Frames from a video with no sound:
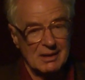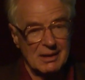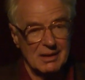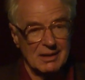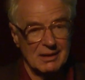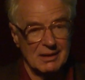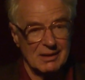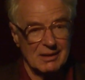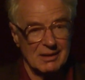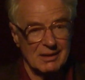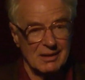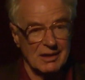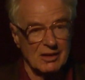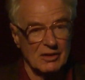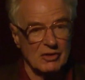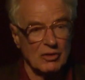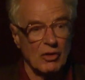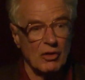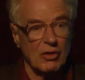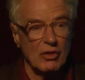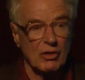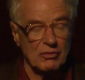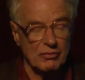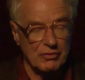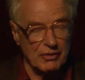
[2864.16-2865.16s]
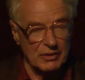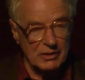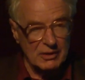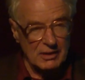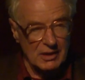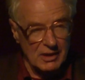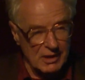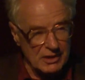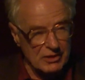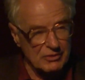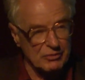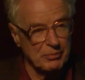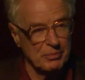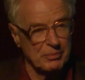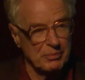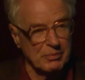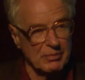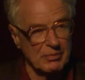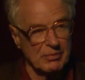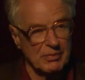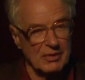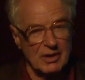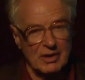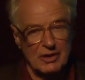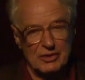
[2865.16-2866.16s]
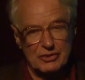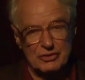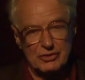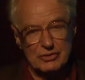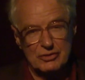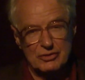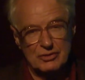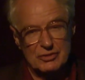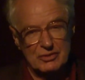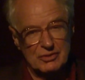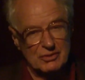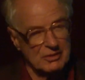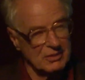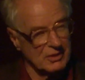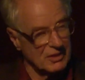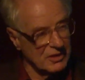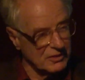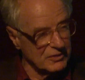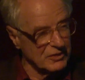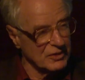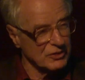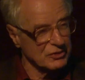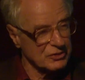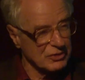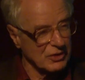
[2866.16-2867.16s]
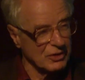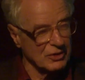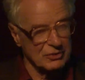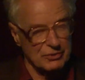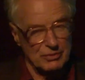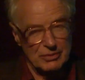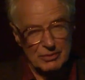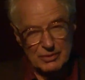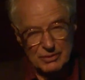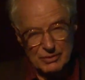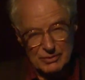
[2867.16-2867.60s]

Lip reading: an awful lot of us in this country,